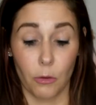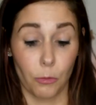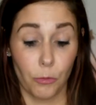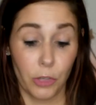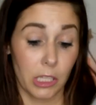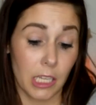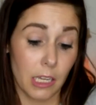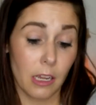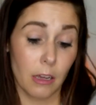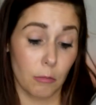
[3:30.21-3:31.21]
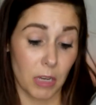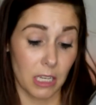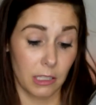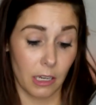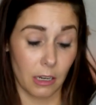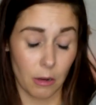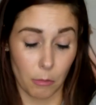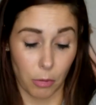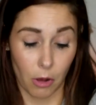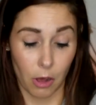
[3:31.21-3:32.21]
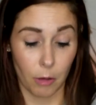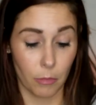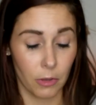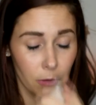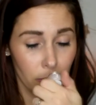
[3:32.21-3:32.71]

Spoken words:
a really amazing balm.